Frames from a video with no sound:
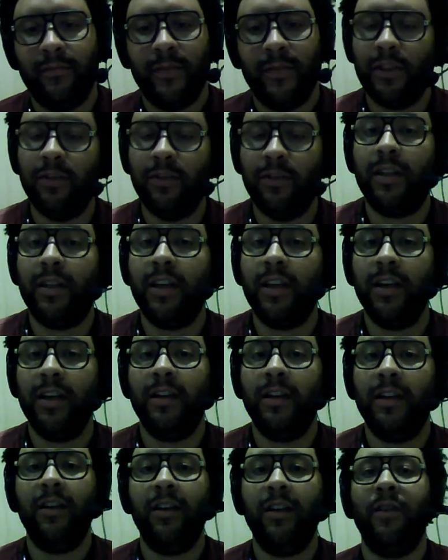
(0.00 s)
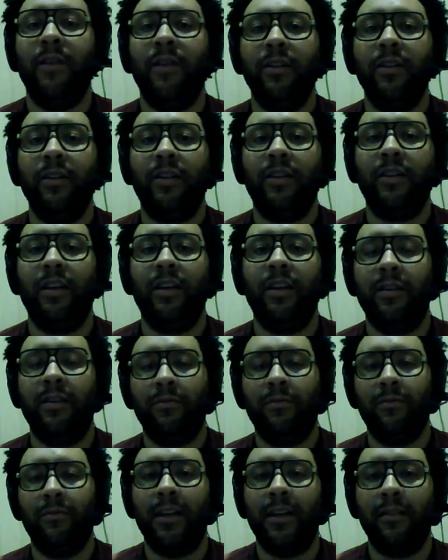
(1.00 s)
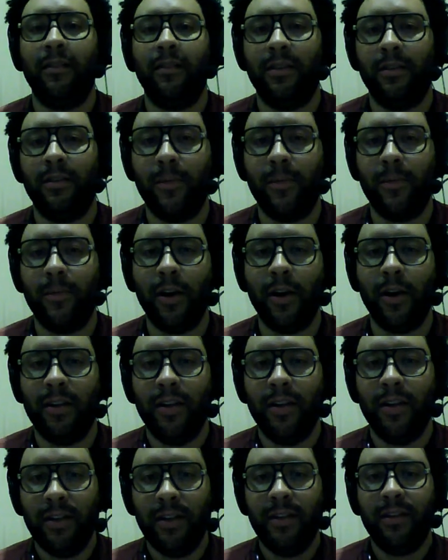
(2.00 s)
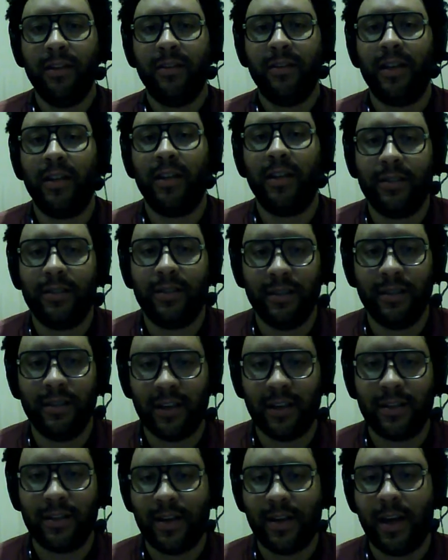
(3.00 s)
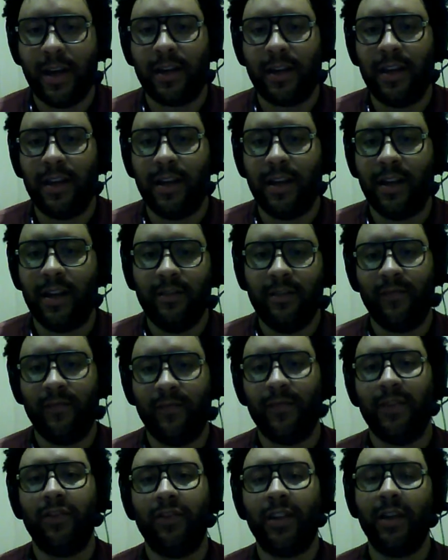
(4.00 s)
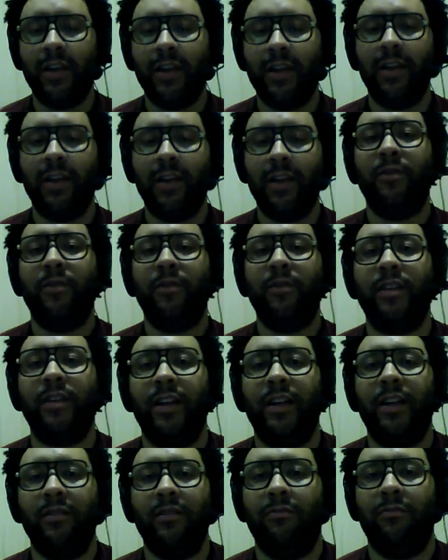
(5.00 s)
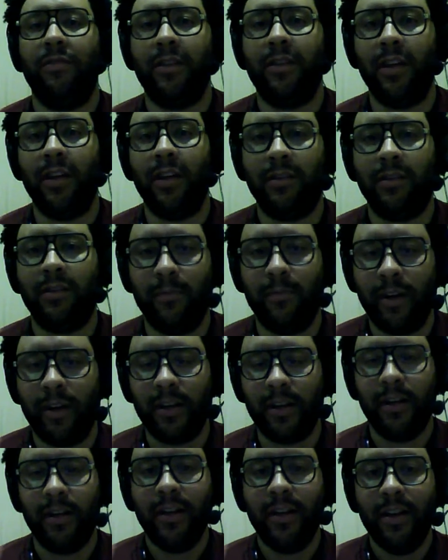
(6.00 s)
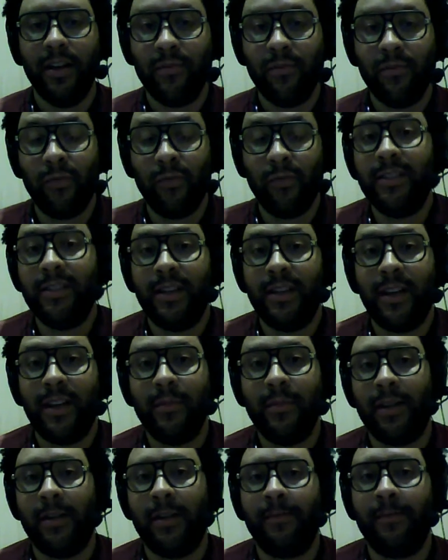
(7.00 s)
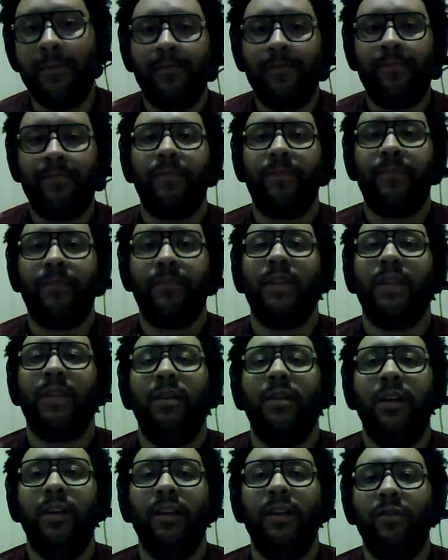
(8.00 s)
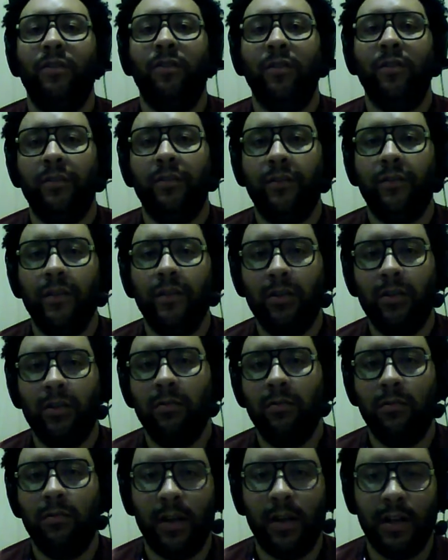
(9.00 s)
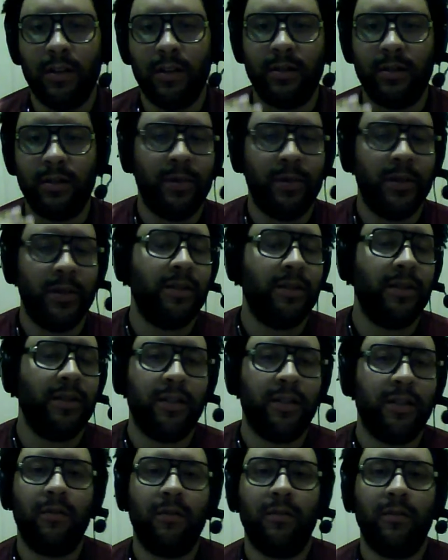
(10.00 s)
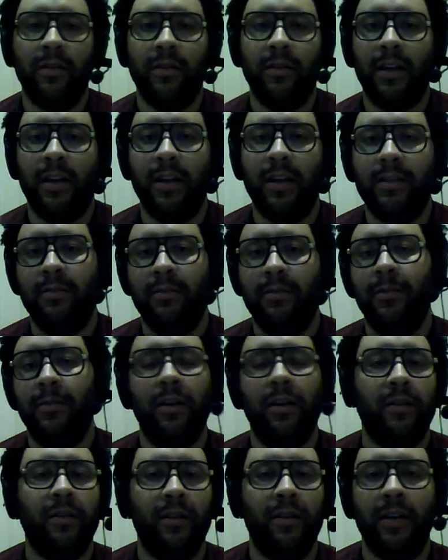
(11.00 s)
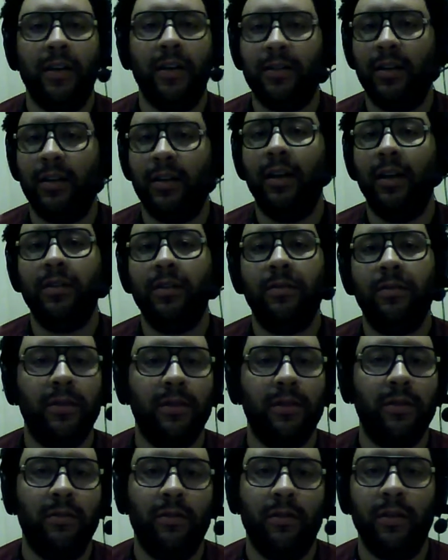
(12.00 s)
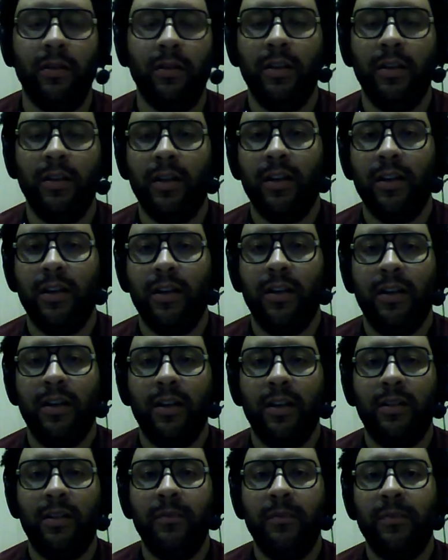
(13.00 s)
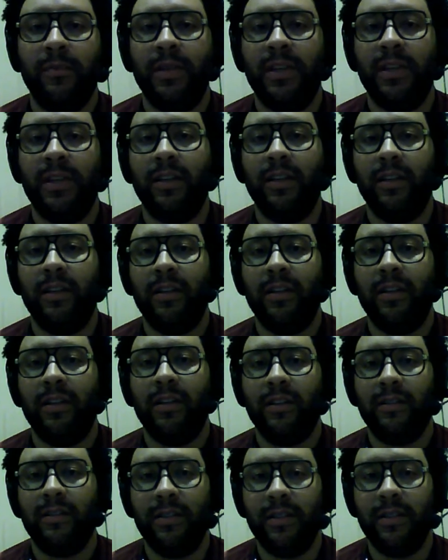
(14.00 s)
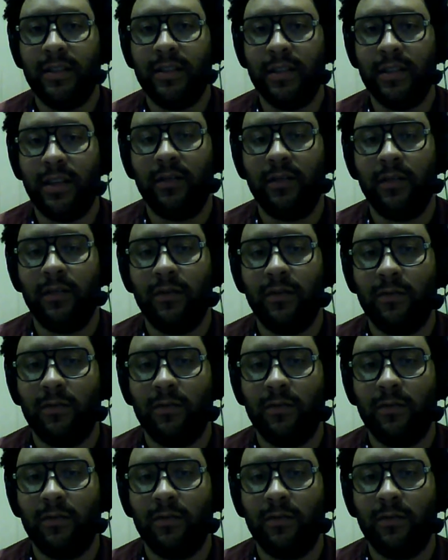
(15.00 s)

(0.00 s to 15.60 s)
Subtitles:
You can't have marketing without the market. That's tonight's tagline. You can't have marketing without the market. What does that mean? In order for you as a business owner, as a marketer, as an entrepreneur to be successful,